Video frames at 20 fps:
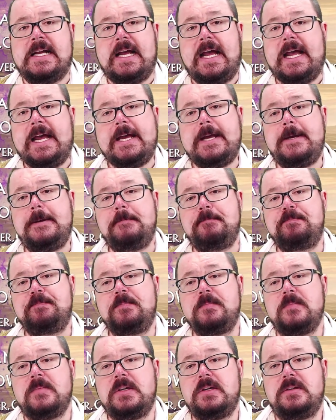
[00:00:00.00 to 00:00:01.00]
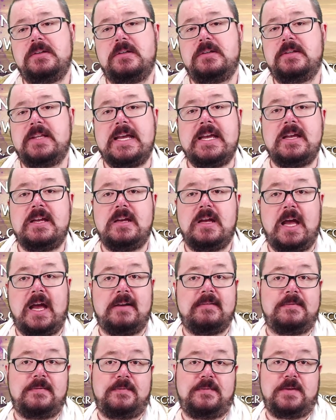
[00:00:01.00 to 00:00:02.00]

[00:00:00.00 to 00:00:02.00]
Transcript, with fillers: um, they have